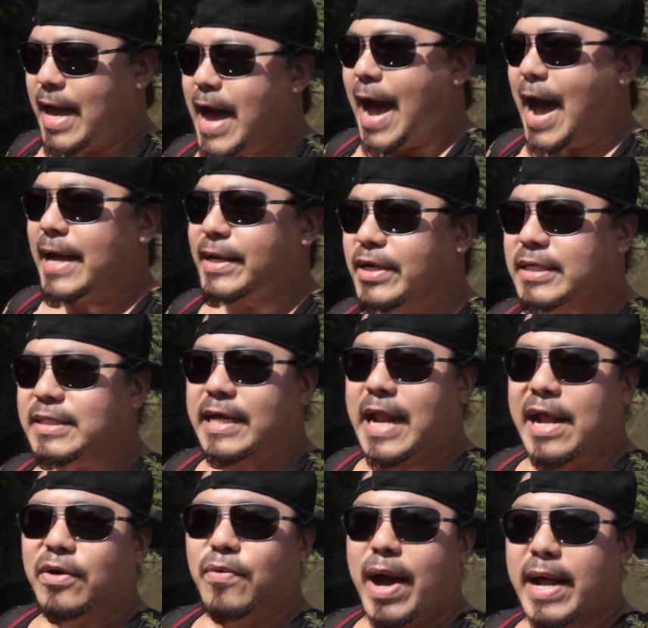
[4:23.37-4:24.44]
and there's
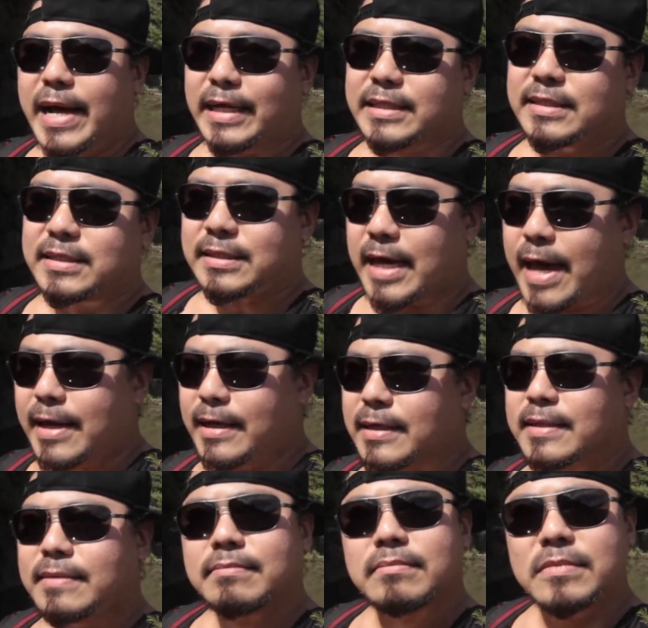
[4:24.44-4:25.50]
another one at
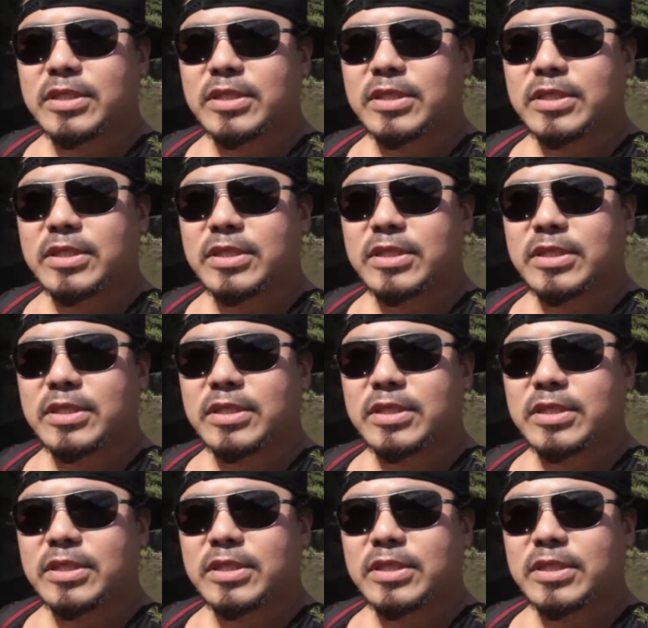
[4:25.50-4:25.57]
ten